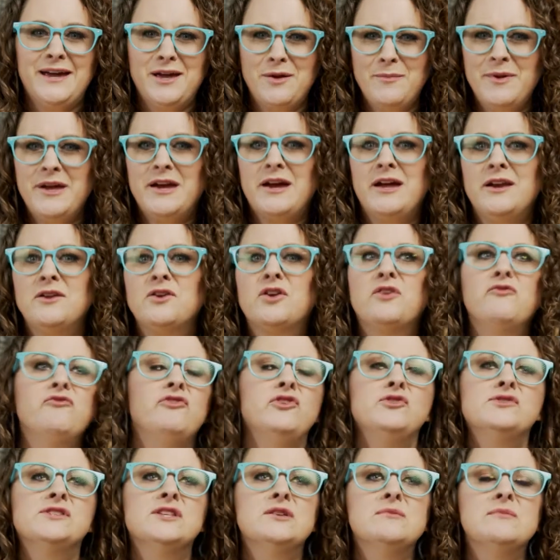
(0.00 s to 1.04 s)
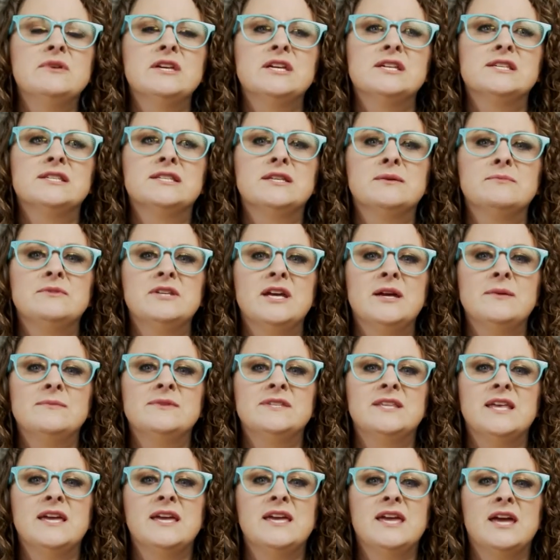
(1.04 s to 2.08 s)
That can be kind of confusing because sometimes
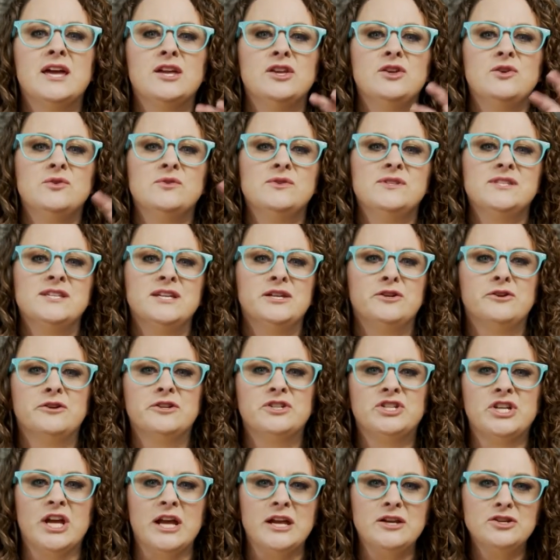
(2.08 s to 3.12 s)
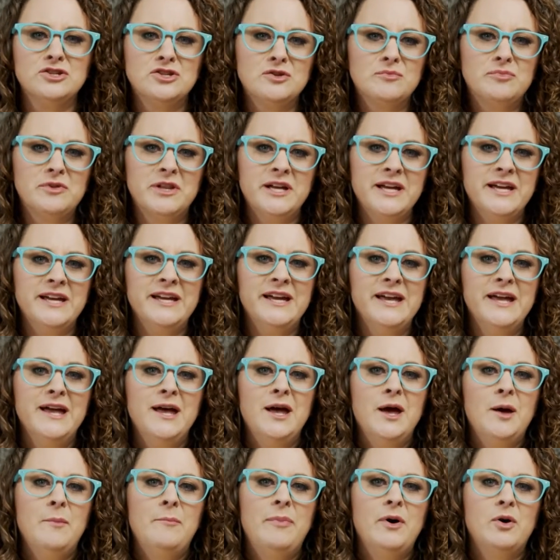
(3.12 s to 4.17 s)
they get used interchangeably,
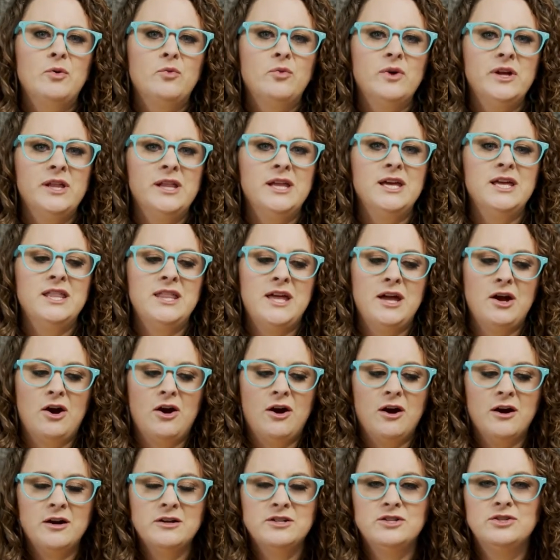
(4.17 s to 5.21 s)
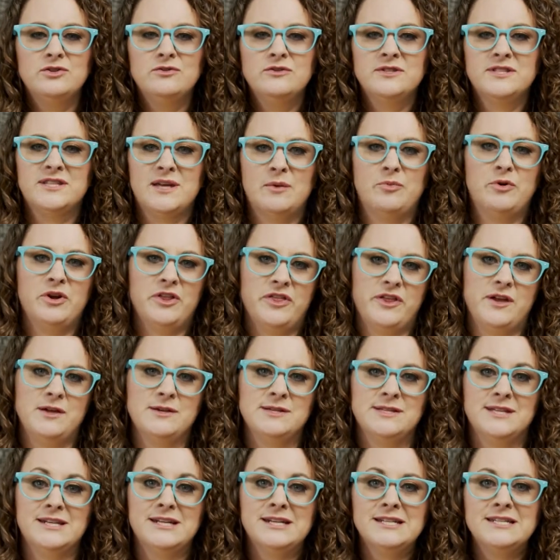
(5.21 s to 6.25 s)
but really they are two separate
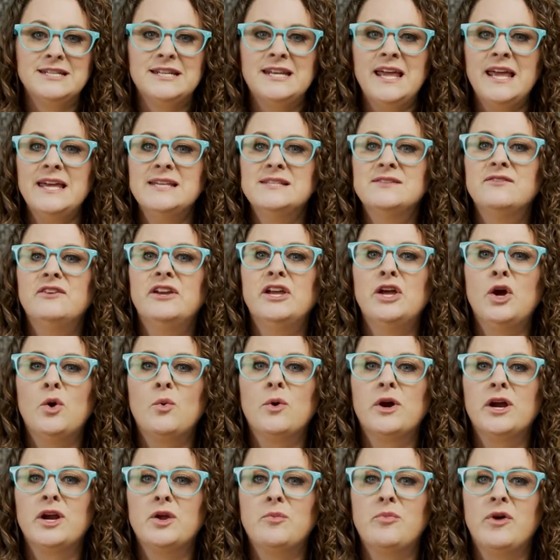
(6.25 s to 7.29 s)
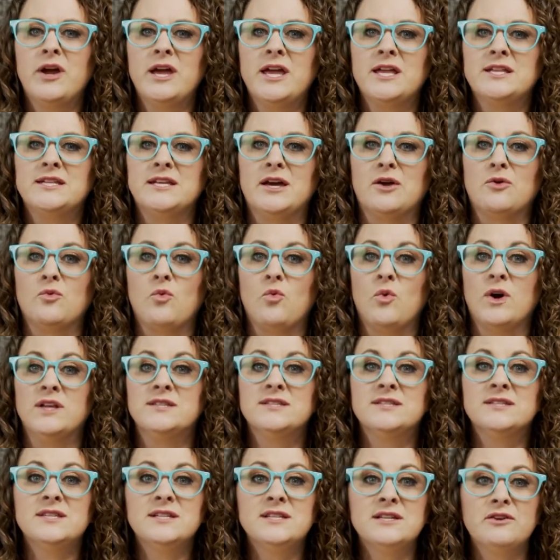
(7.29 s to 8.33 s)
things. And in today's video, we're gonna break it down.
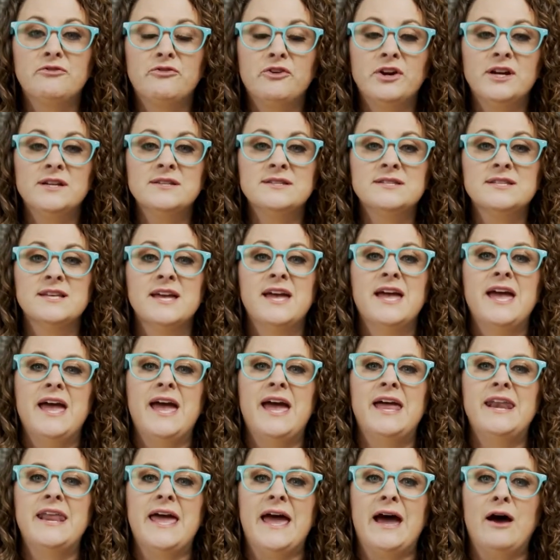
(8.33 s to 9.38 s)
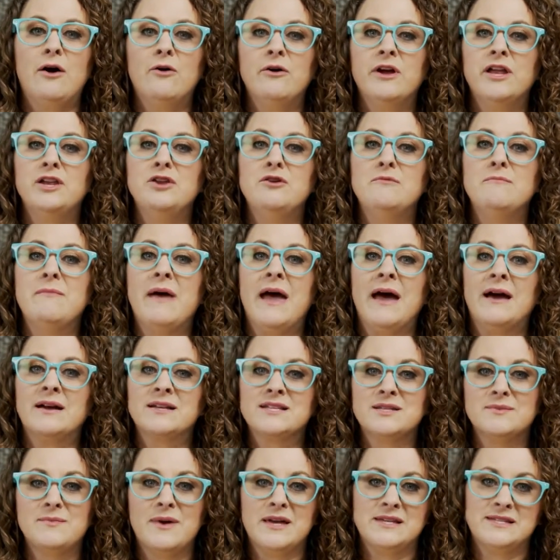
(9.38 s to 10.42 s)
What's the difference and how can you
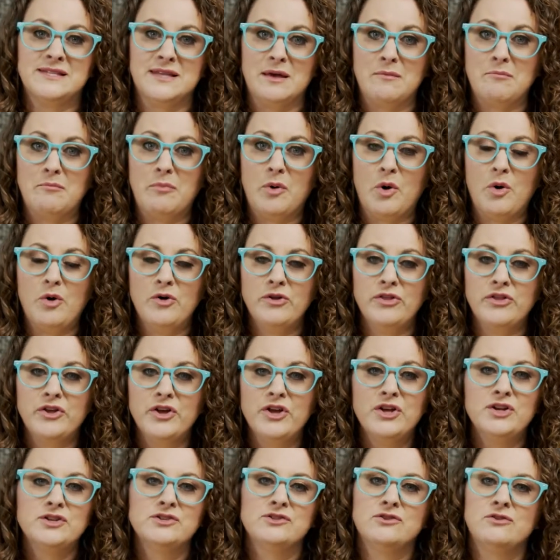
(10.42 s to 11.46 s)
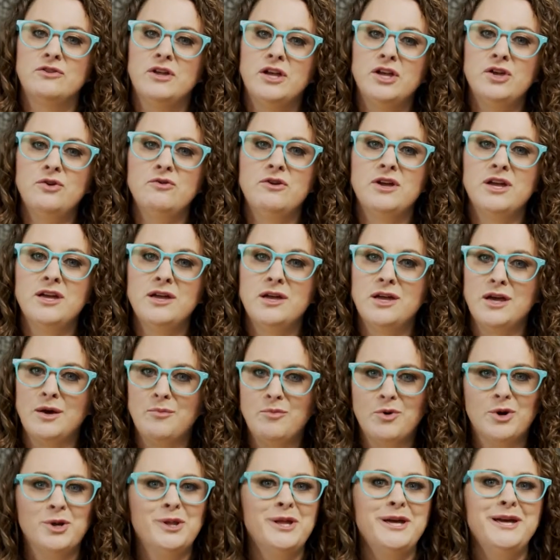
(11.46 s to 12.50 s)
maximize them both so that you can get
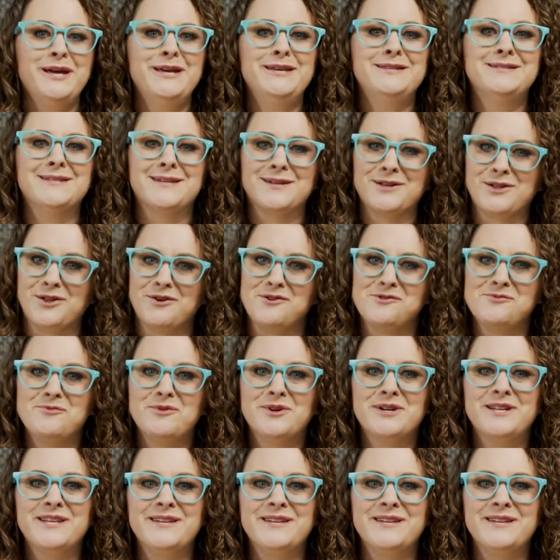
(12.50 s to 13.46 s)
more leads and close more